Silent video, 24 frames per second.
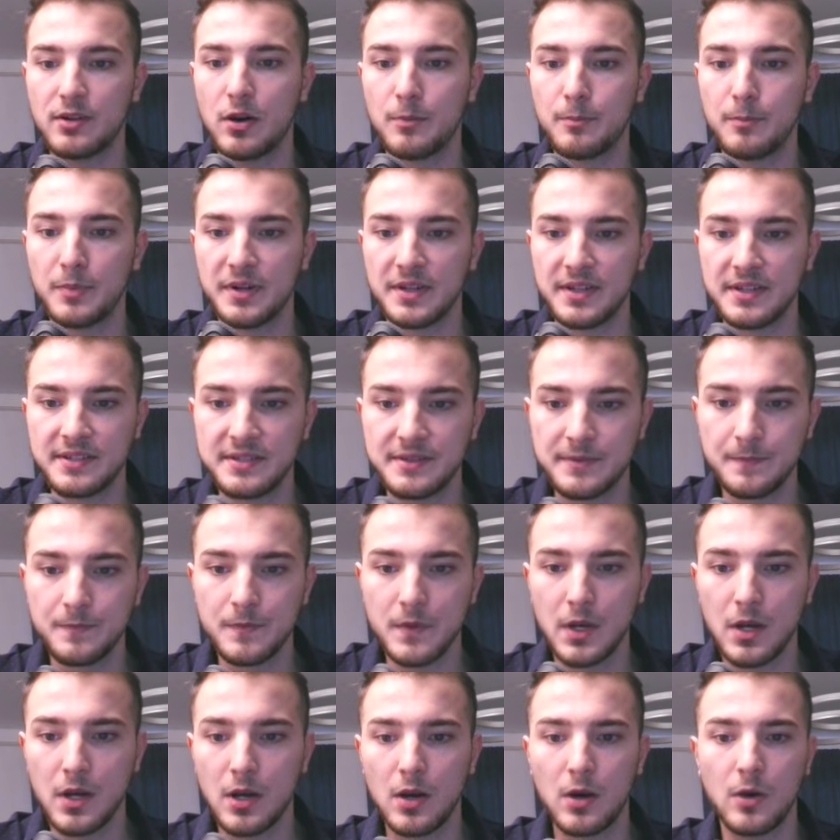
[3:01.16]
companies.
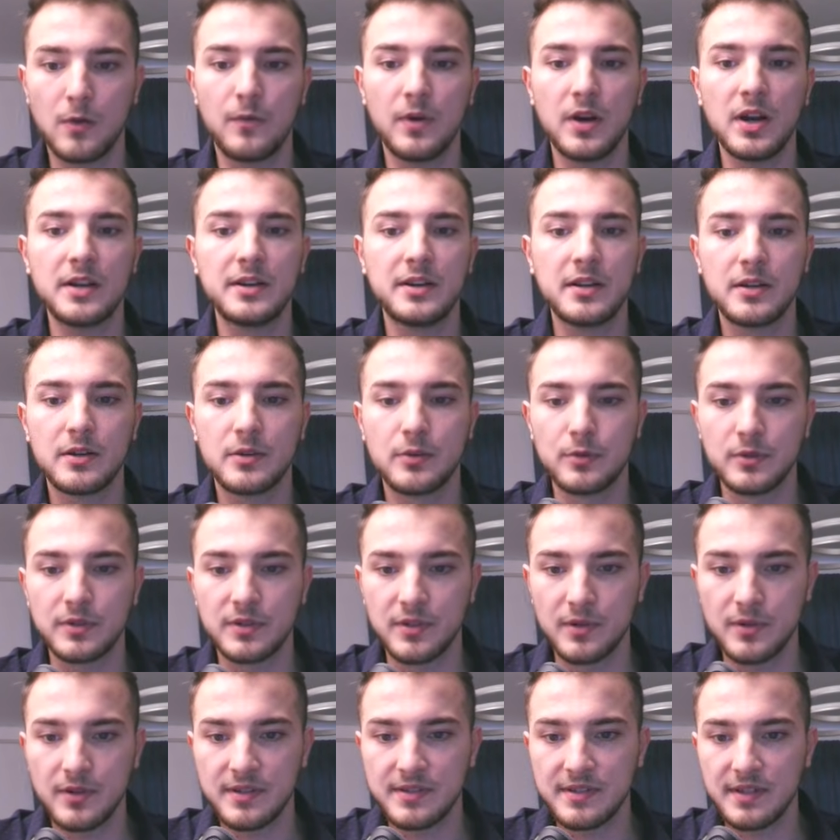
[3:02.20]
Why
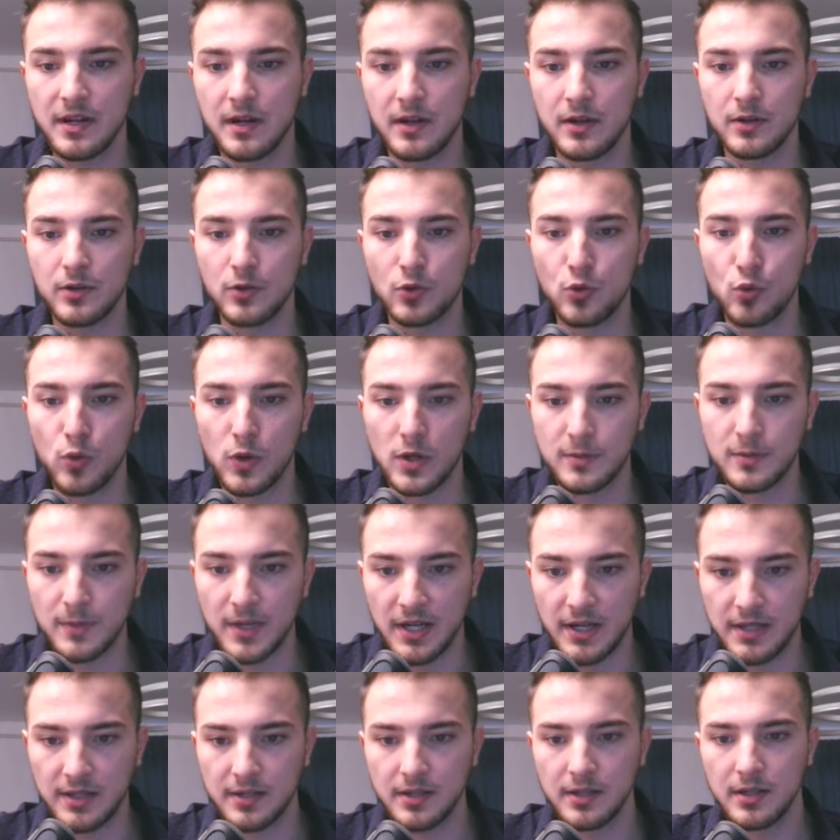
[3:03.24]
recruiters are a gold
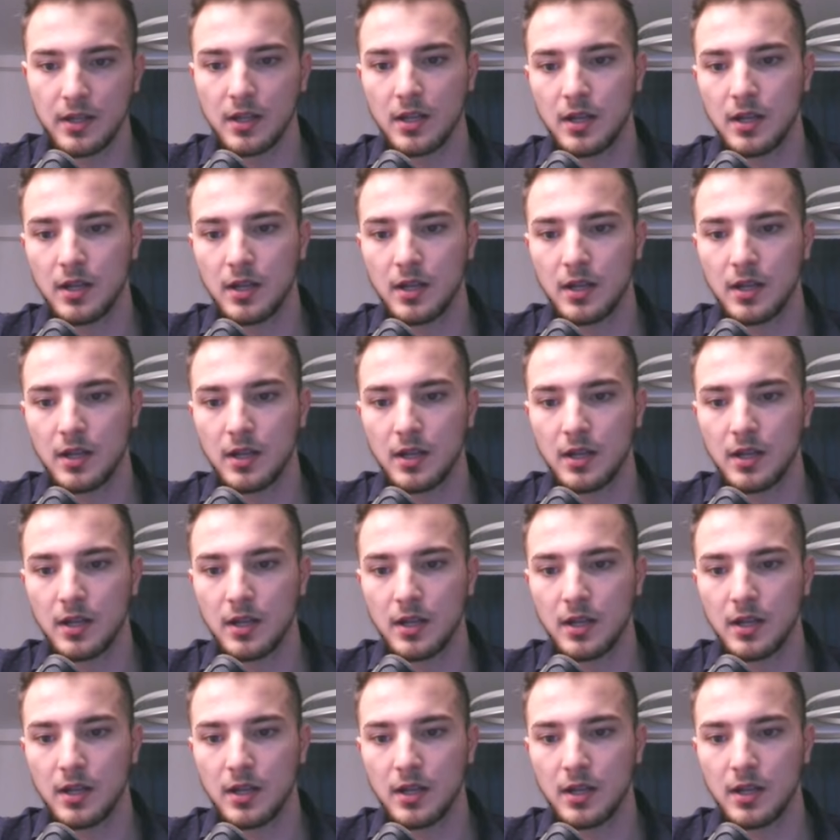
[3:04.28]
mine?